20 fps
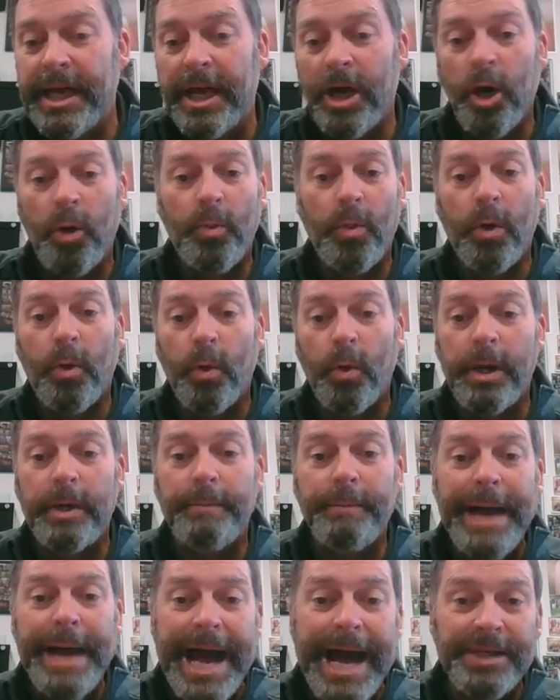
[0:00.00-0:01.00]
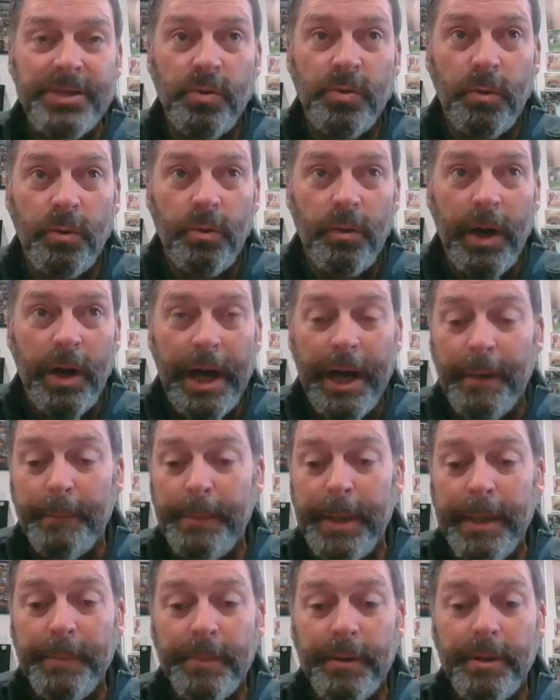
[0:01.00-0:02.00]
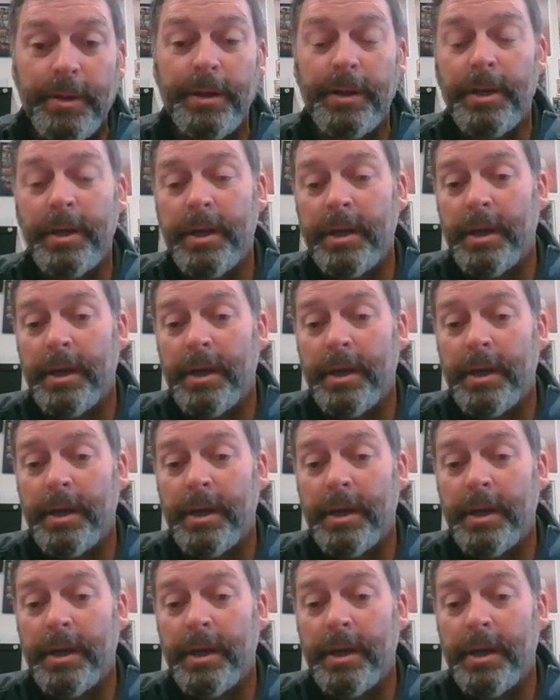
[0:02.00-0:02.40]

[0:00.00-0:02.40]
I hope we're wearing masks when we're around people.